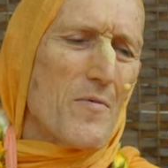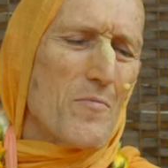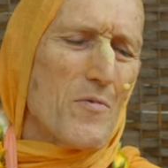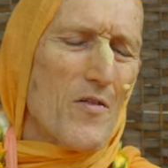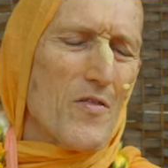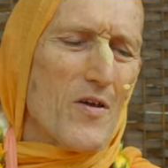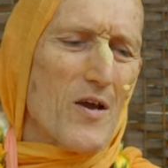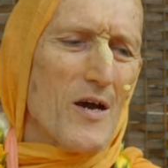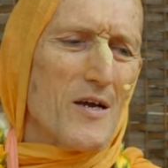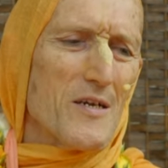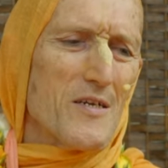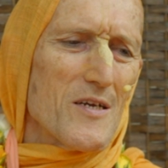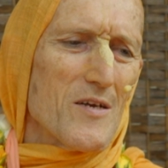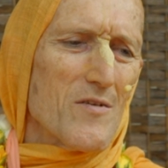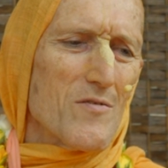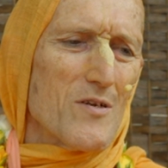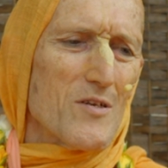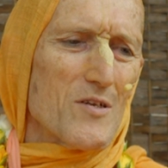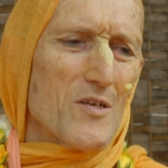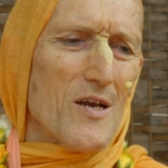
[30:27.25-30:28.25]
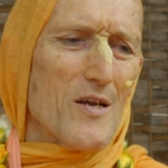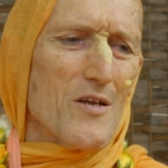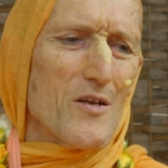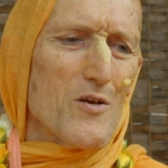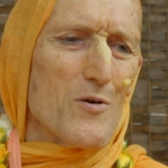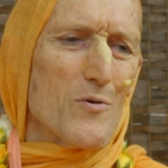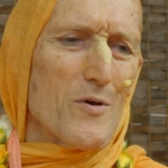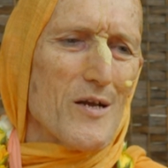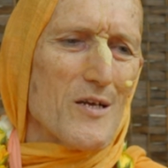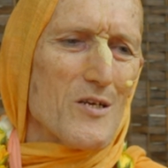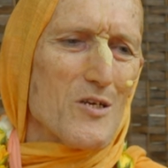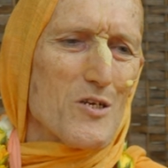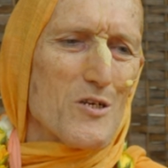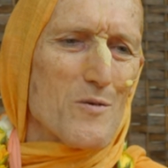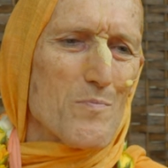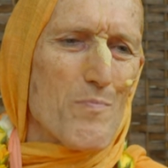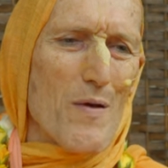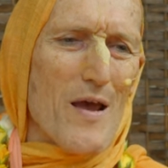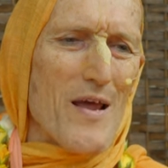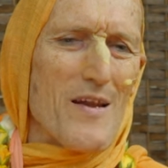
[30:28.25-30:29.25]
But the idea is that you
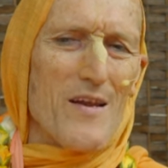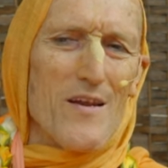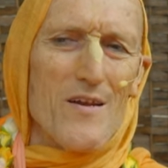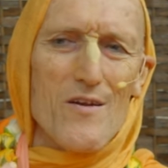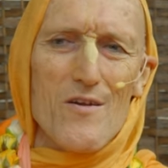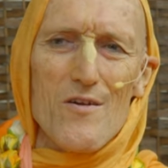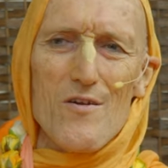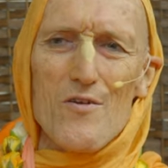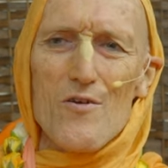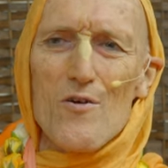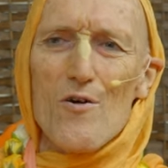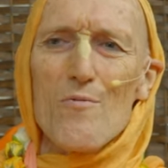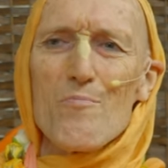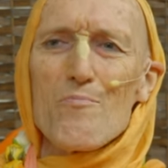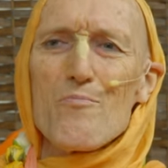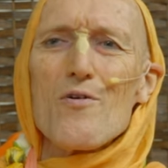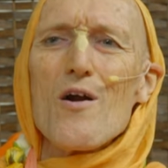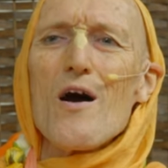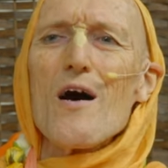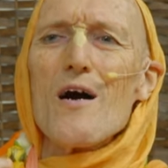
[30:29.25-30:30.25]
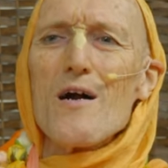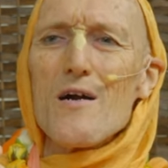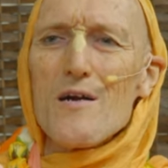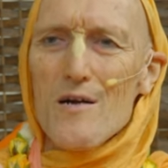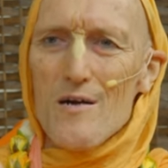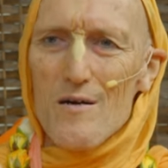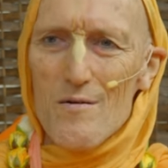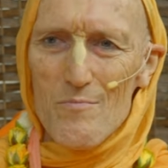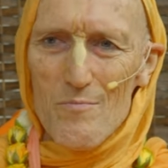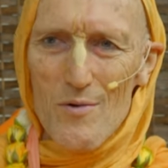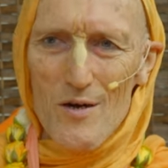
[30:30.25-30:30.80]
expend your prana